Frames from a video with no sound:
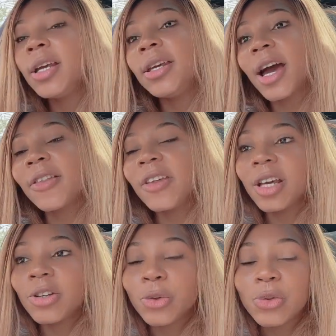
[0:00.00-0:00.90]
Yeah, they
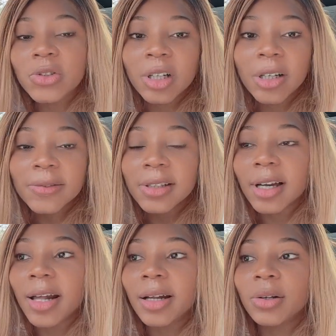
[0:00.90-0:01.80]
can do stuff to
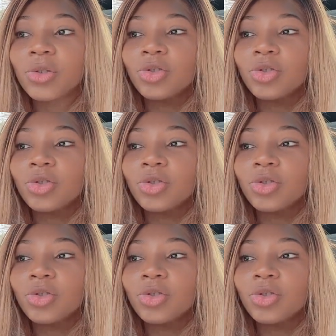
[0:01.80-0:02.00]
kind of